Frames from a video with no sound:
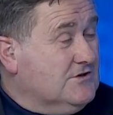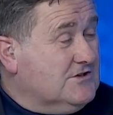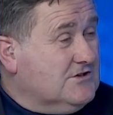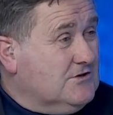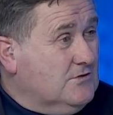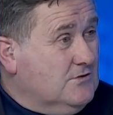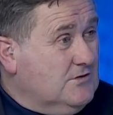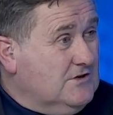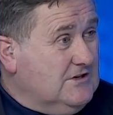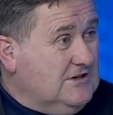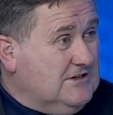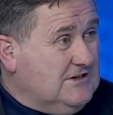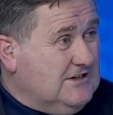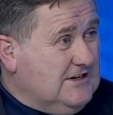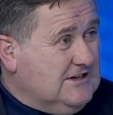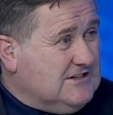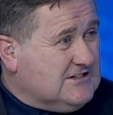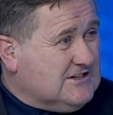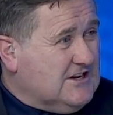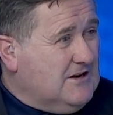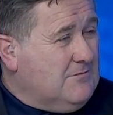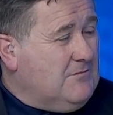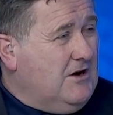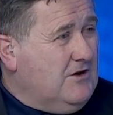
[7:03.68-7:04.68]
windows. So
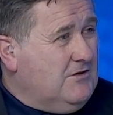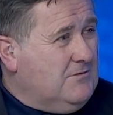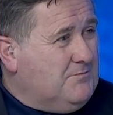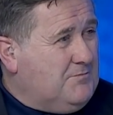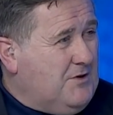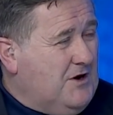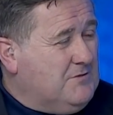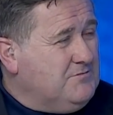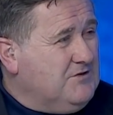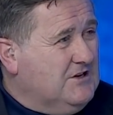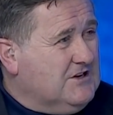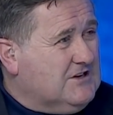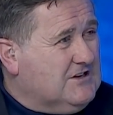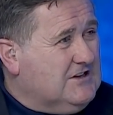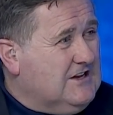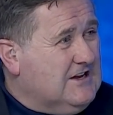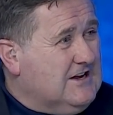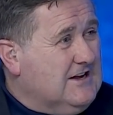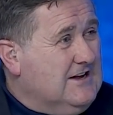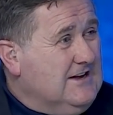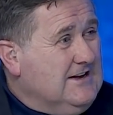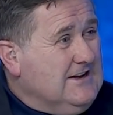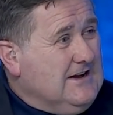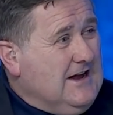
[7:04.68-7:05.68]
he's come out
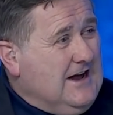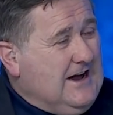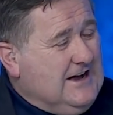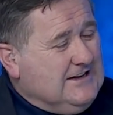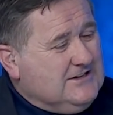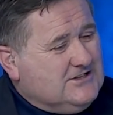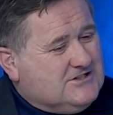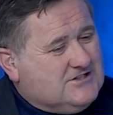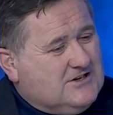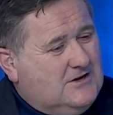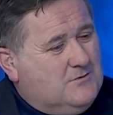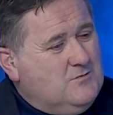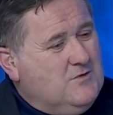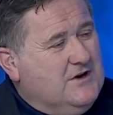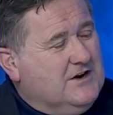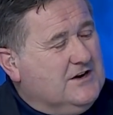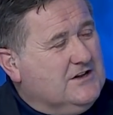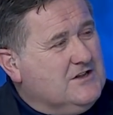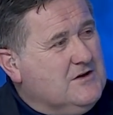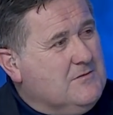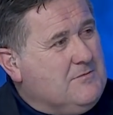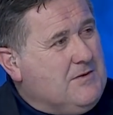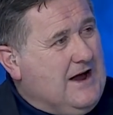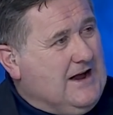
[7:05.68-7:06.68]
publicly and
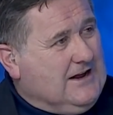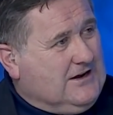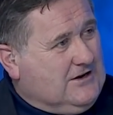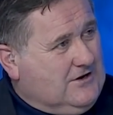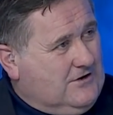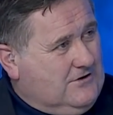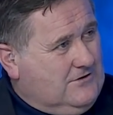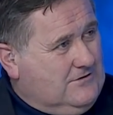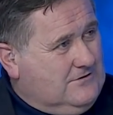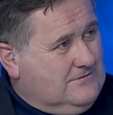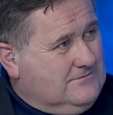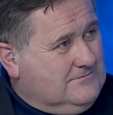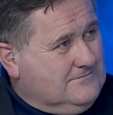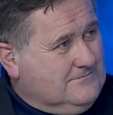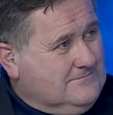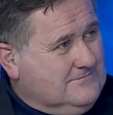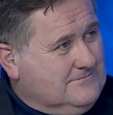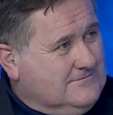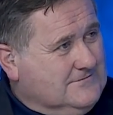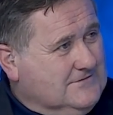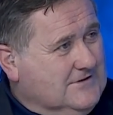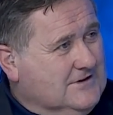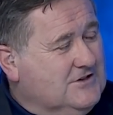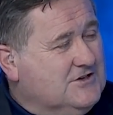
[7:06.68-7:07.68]
somewhere in the background,
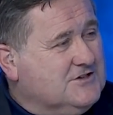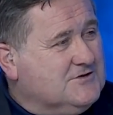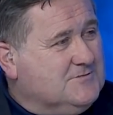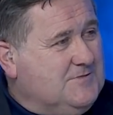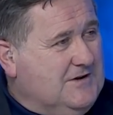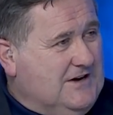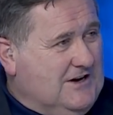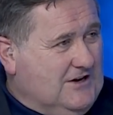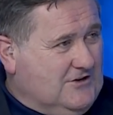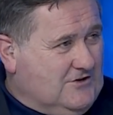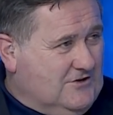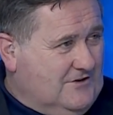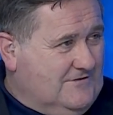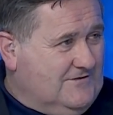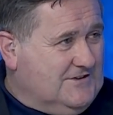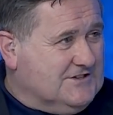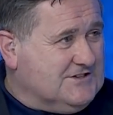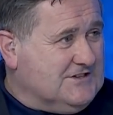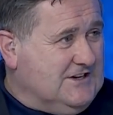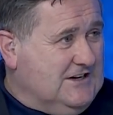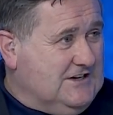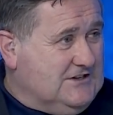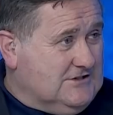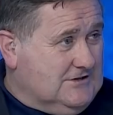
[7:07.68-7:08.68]
there's been a
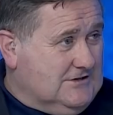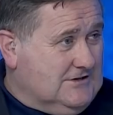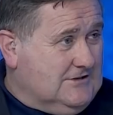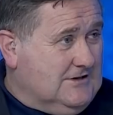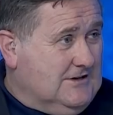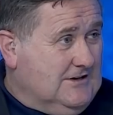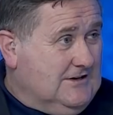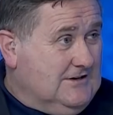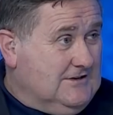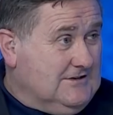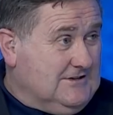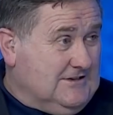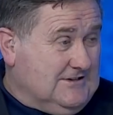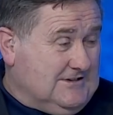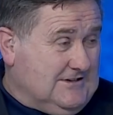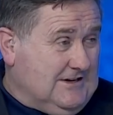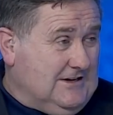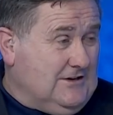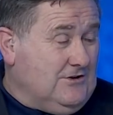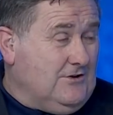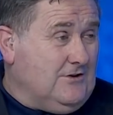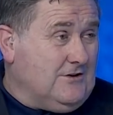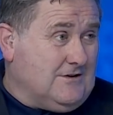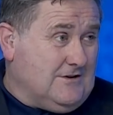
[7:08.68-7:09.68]
conversation to
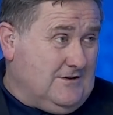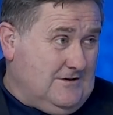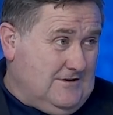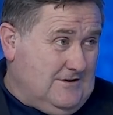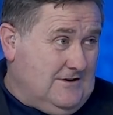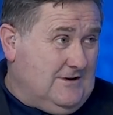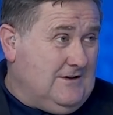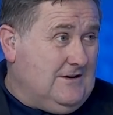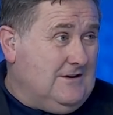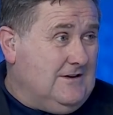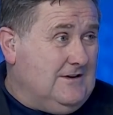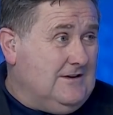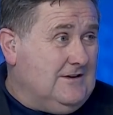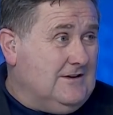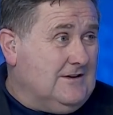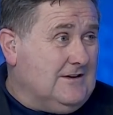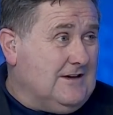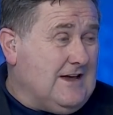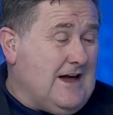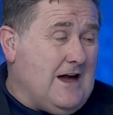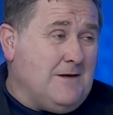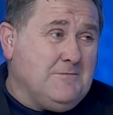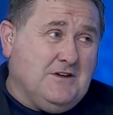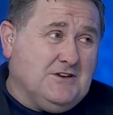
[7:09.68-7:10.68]
say, look,
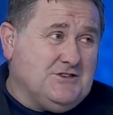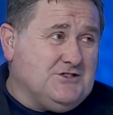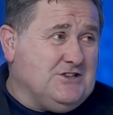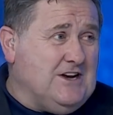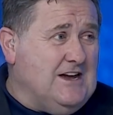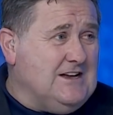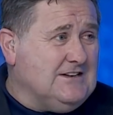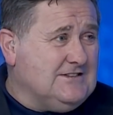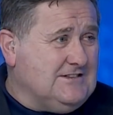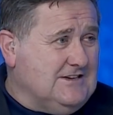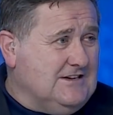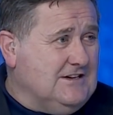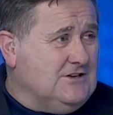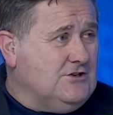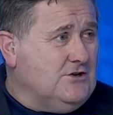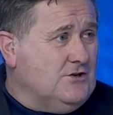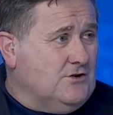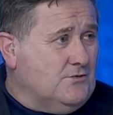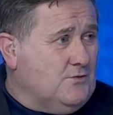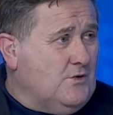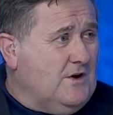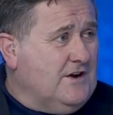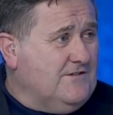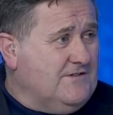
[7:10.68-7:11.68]
calm your jets here.
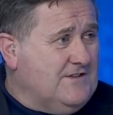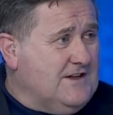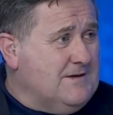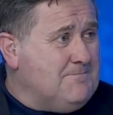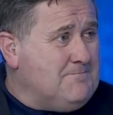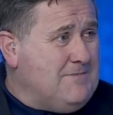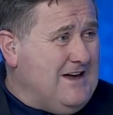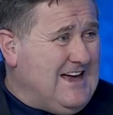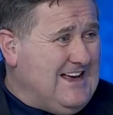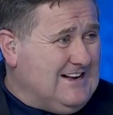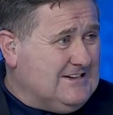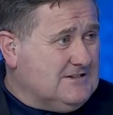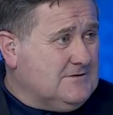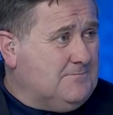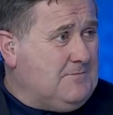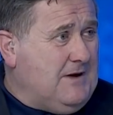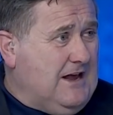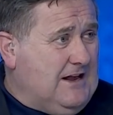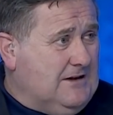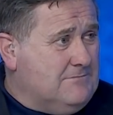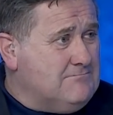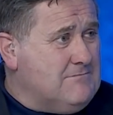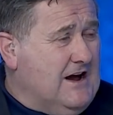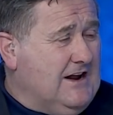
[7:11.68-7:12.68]
You're one of the
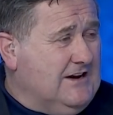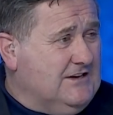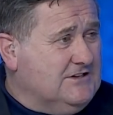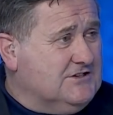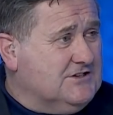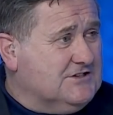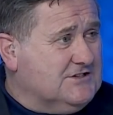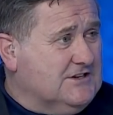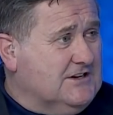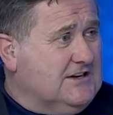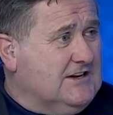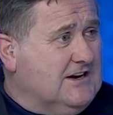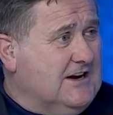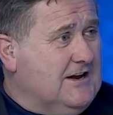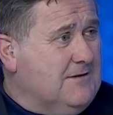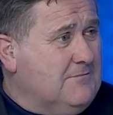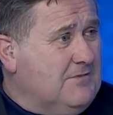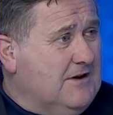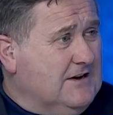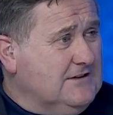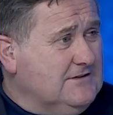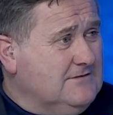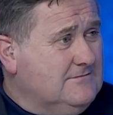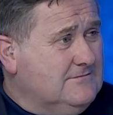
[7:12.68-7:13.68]
best paid managers in
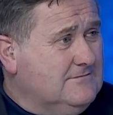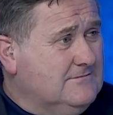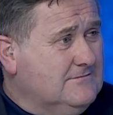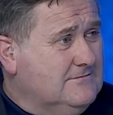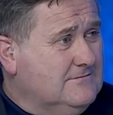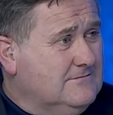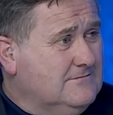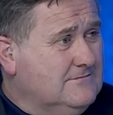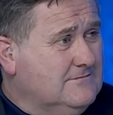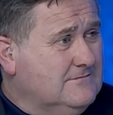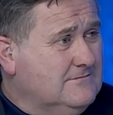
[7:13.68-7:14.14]
Great Britain.